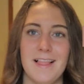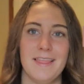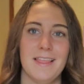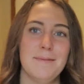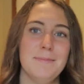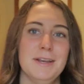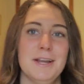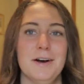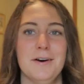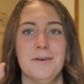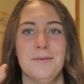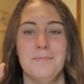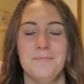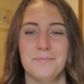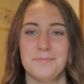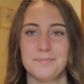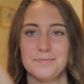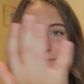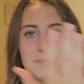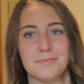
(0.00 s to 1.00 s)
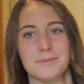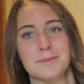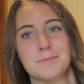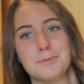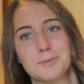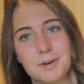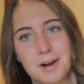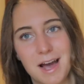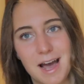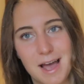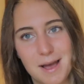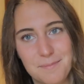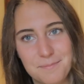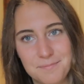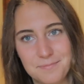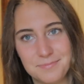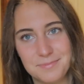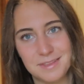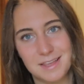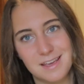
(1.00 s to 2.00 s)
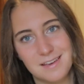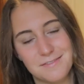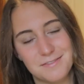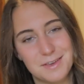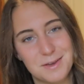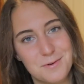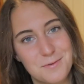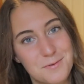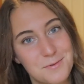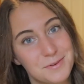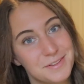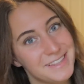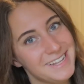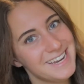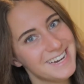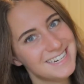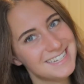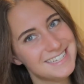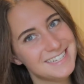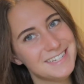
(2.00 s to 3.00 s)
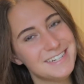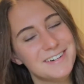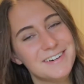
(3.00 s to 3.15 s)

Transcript: let me know, subscribe, if you would like to,